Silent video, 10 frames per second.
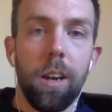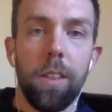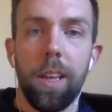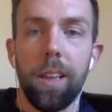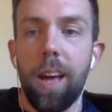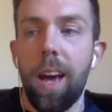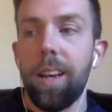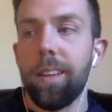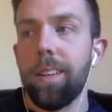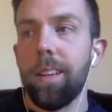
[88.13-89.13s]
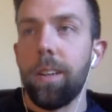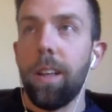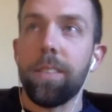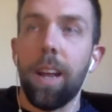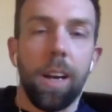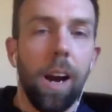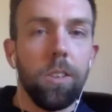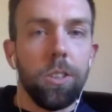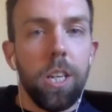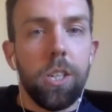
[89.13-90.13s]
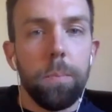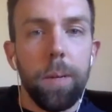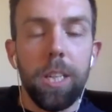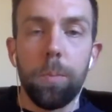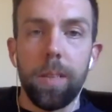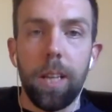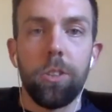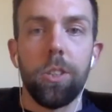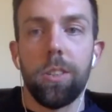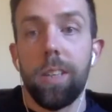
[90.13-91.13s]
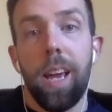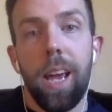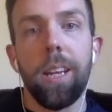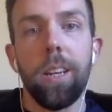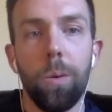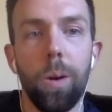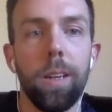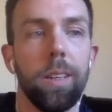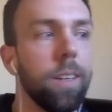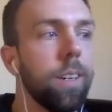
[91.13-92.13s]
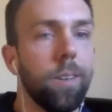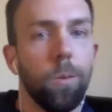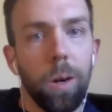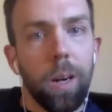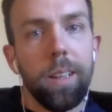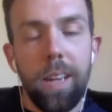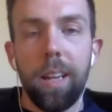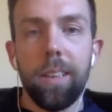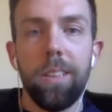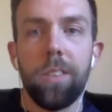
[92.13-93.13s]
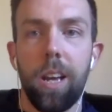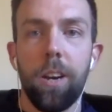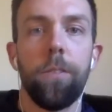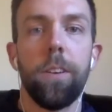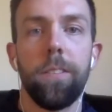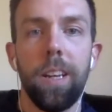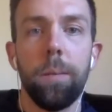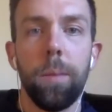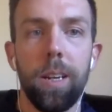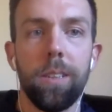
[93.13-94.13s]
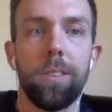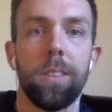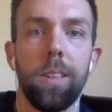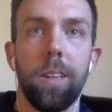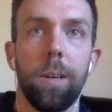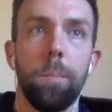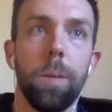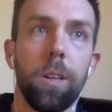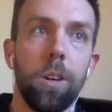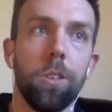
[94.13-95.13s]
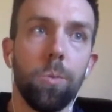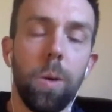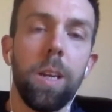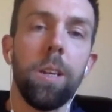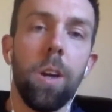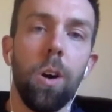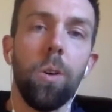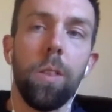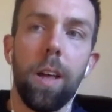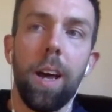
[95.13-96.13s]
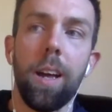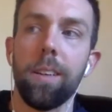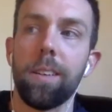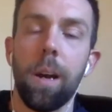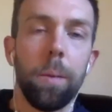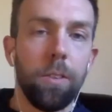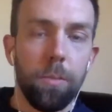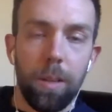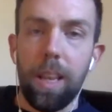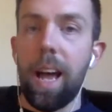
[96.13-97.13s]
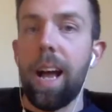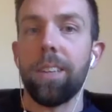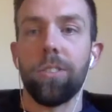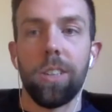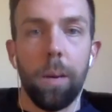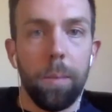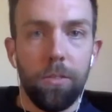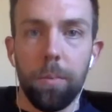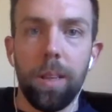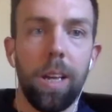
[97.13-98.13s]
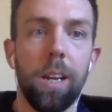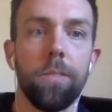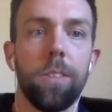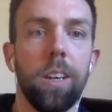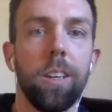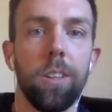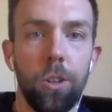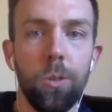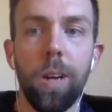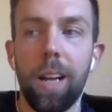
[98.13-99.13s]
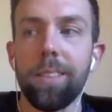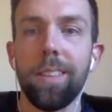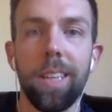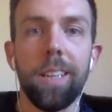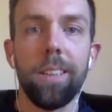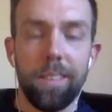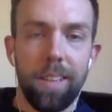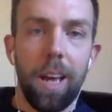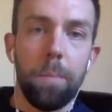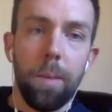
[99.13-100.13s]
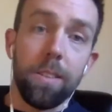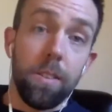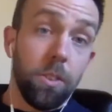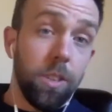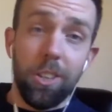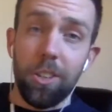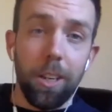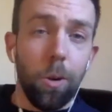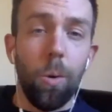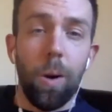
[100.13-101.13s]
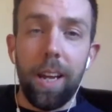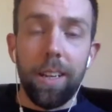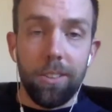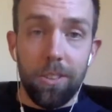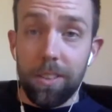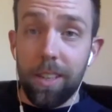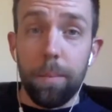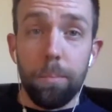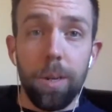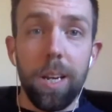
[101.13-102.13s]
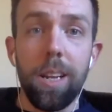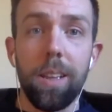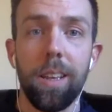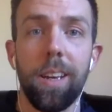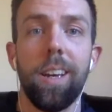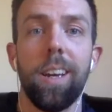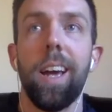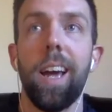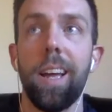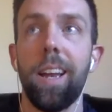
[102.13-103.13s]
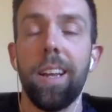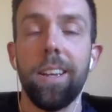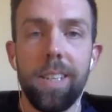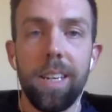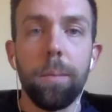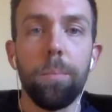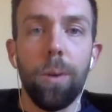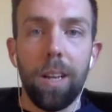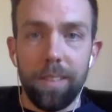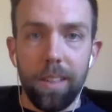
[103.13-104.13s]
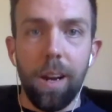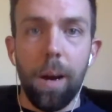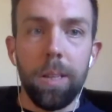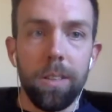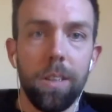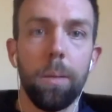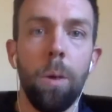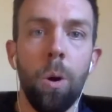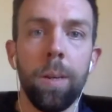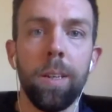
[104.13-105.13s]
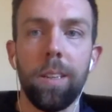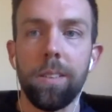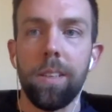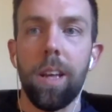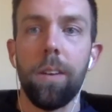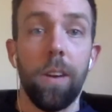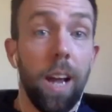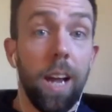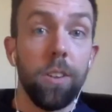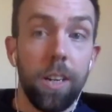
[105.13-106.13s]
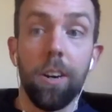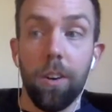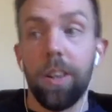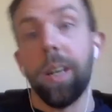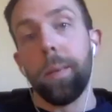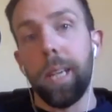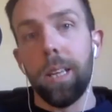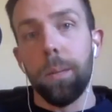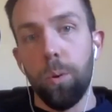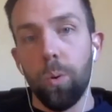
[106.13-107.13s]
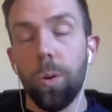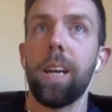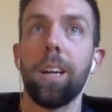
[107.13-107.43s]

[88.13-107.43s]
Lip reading: I think that's not a conversation piece, but that's just hey, you know what? We're going to take these 10 or 15 minutes because we know that coming from class or coming from lift, you guys need this 10 minutes of essentially quiet to just kind of breathe and decompress and come into the moment instead of, hey, you're here, hurry up and get in the pool.